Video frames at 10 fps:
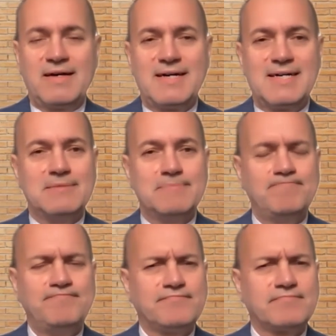
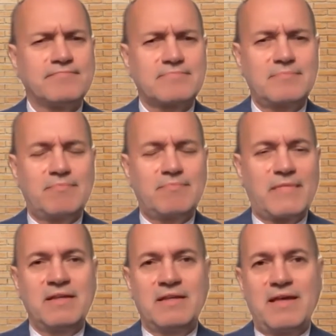them.
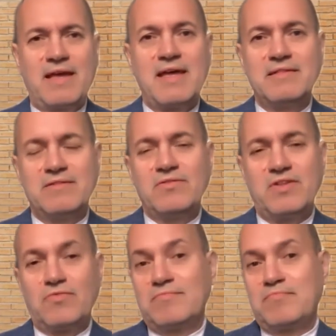And
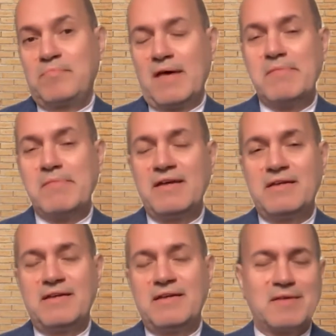
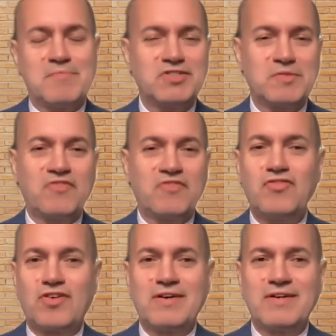PMA, as I mentioned
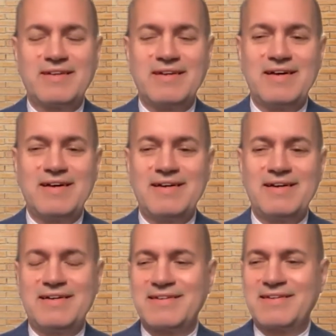before,
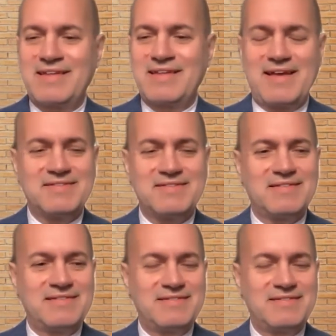has
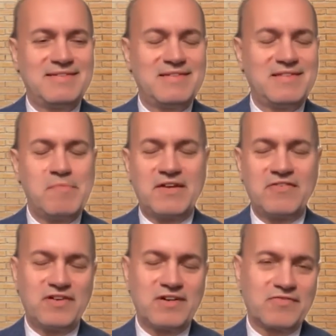the
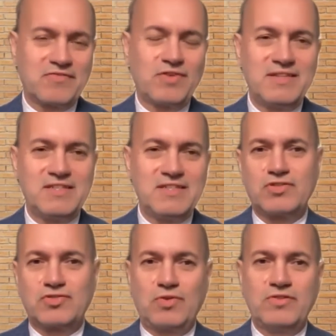benefit of creating these
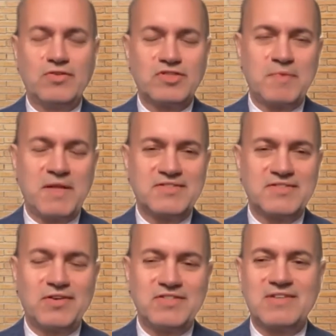virtual node splits.
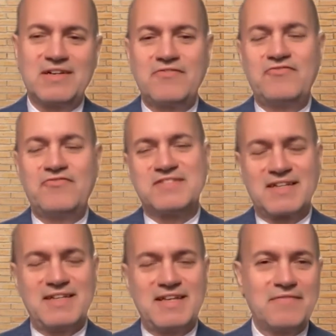So instead of
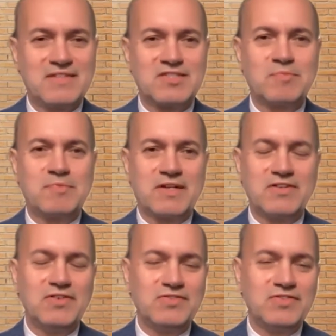physically having to split a
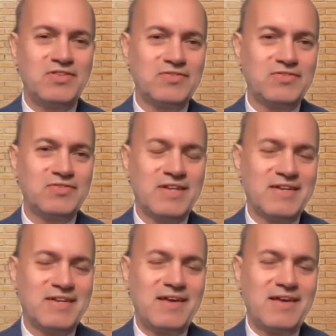node, you
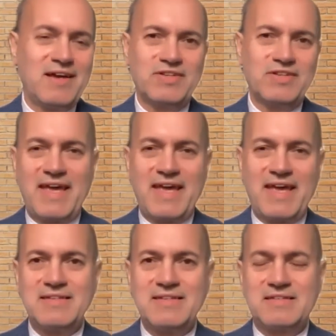actually
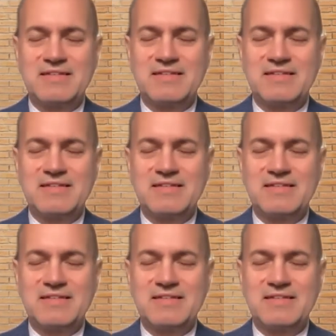gain this